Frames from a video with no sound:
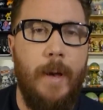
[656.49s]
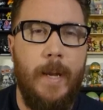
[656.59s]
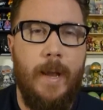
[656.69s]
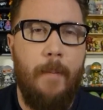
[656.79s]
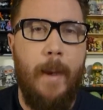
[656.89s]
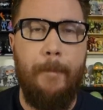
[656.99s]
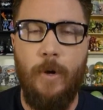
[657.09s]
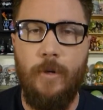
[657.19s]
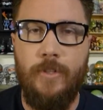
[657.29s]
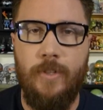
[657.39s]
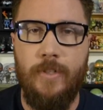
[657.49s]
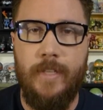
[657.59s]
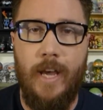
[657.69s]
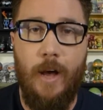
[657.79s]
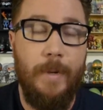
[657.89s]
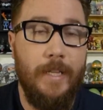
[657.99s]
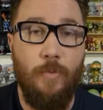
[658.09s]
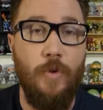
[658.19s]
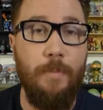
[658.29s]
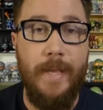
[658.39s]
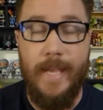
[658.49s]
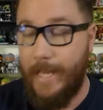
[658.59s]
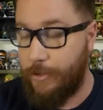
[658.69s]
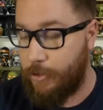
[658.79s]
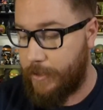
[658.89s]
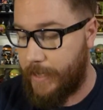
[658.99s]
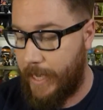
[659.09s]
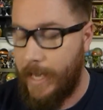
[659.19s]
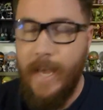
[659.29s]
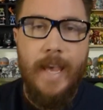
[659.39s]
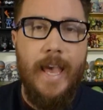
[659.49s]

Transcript: Not my personal style, but it would be interesting.